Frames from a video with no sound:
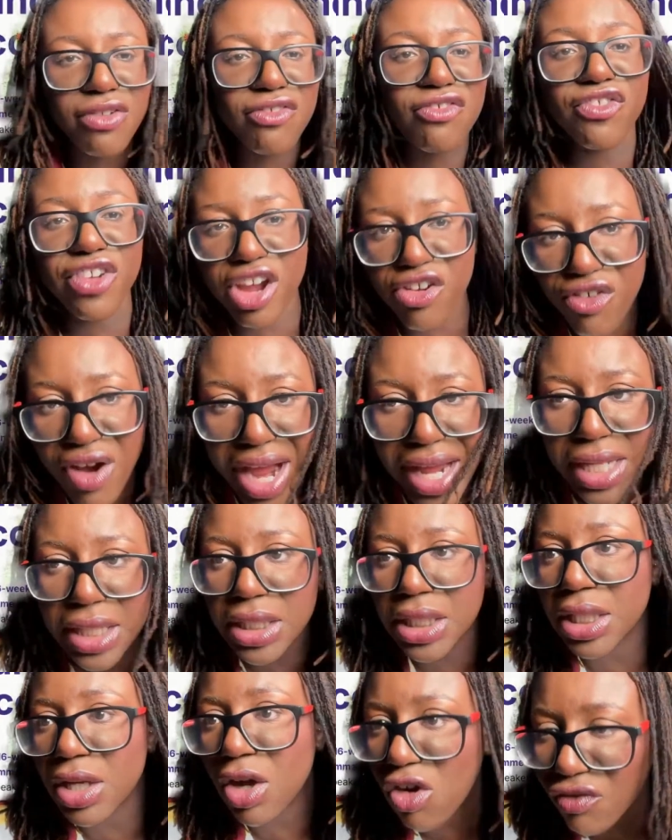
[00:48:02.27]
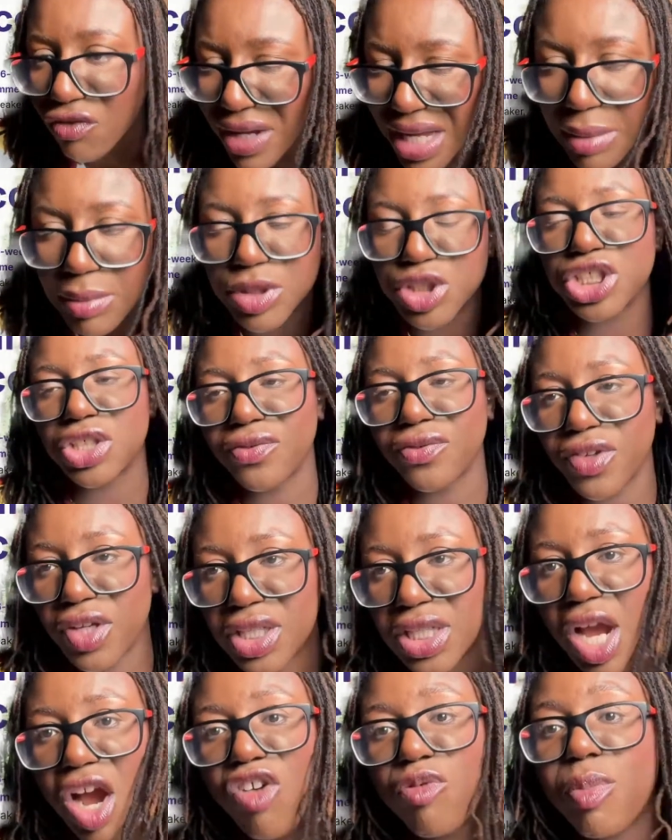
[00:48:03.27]
variety of images of
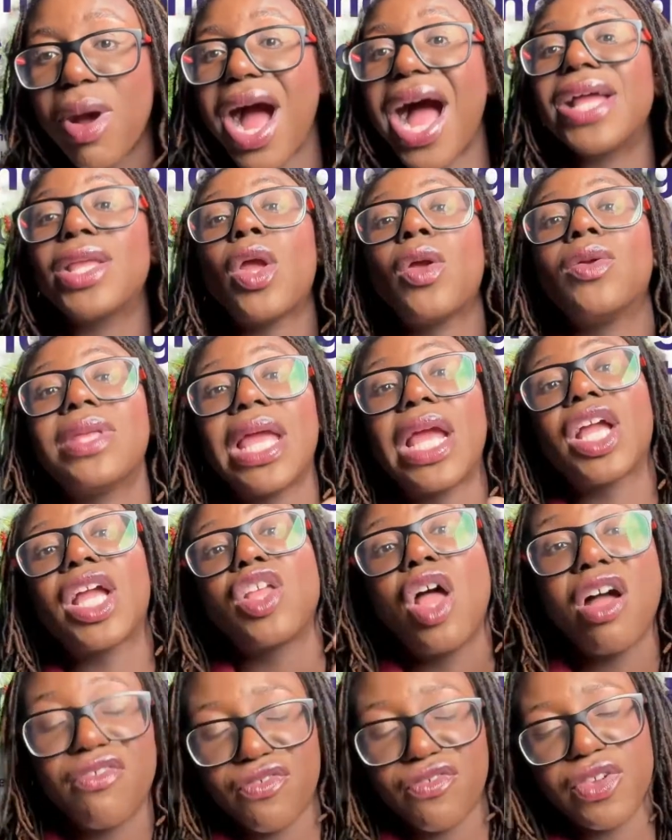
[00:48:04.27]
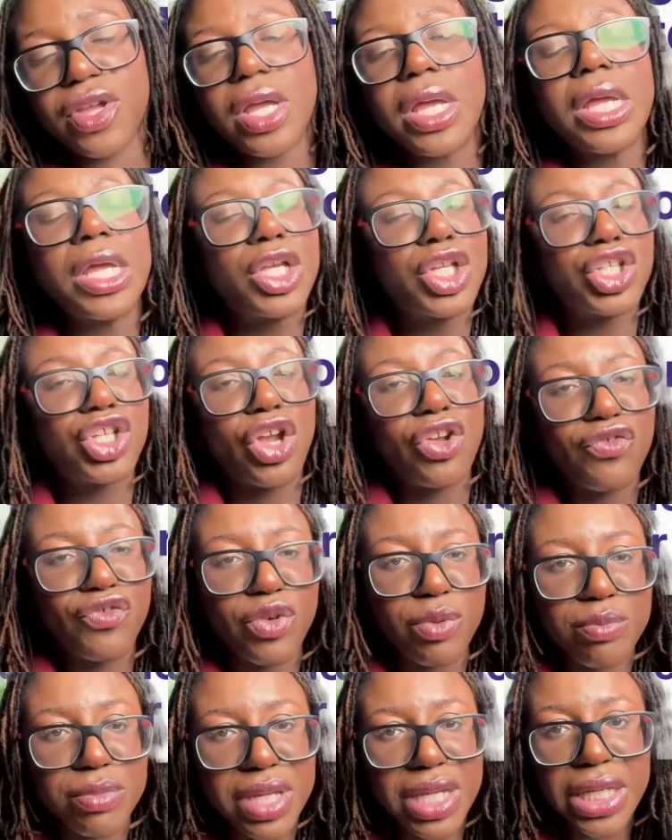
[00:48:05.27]
yourself. But I don't take enough. So
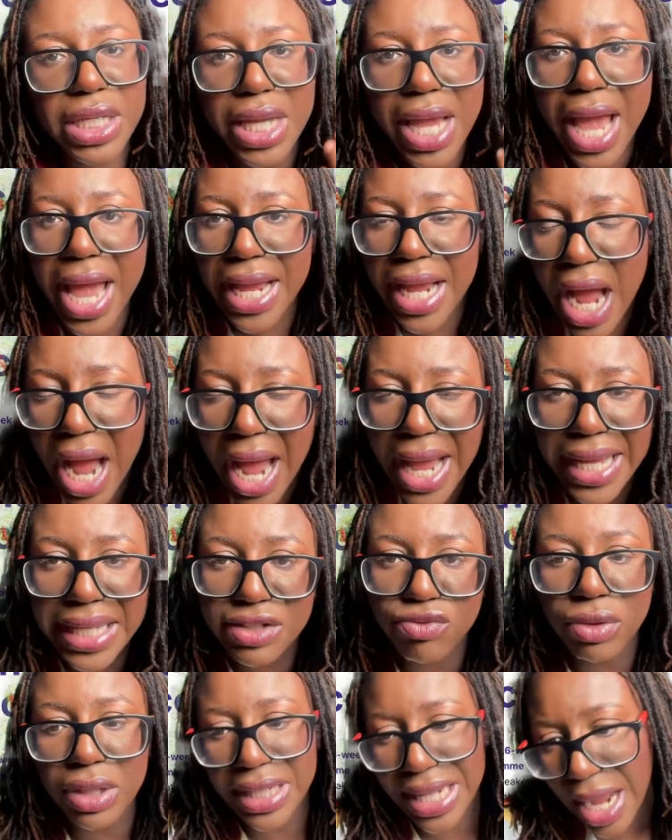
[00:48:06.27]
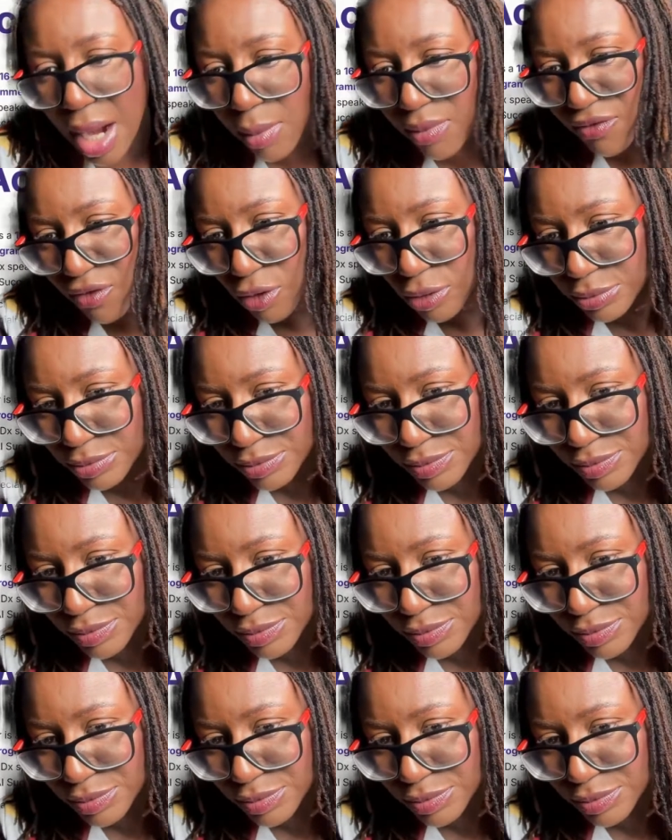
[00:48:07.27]
for me, AI is really helpful.